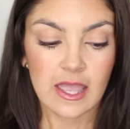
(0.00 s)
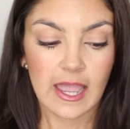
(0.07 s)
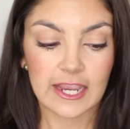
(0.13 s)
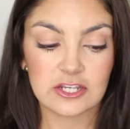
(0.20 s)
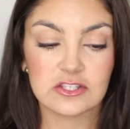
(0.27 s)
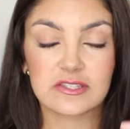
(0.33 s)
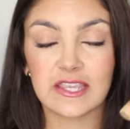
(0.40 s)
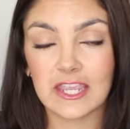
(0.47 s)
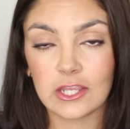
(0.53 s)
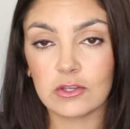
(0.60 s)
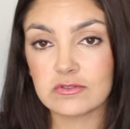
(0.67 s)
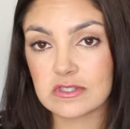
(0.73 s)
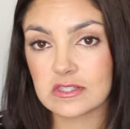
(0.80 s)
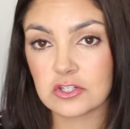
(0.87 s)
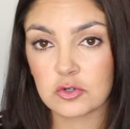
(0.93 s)
I just can't
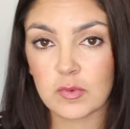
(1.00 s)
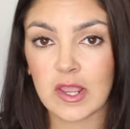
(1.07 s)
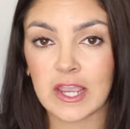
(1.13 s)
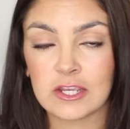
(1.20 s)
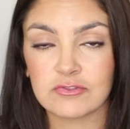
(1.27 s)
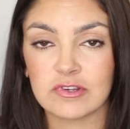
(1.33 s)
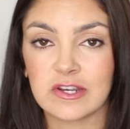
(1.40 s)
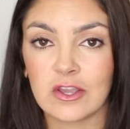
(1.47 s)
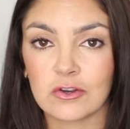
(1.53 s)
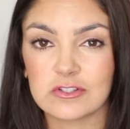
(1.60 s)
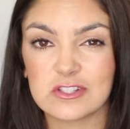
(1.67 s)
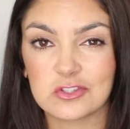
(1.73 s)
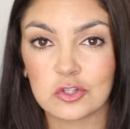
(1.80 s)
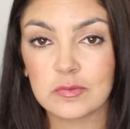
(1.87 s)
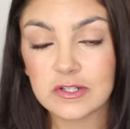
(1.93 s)
use this under my eyes right now
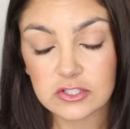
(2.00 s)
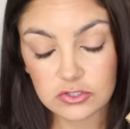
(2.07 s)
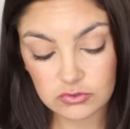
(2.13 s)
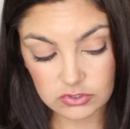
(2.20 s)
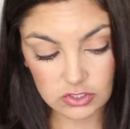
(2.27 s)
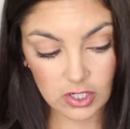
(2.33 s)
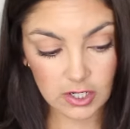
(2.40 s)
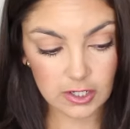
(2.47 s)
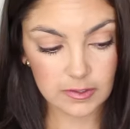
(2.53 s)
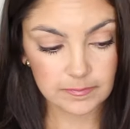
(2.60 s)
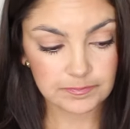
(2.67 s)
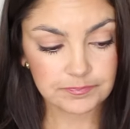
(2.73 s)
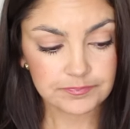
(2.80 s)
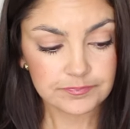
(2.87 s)
because it's a little bit too dark.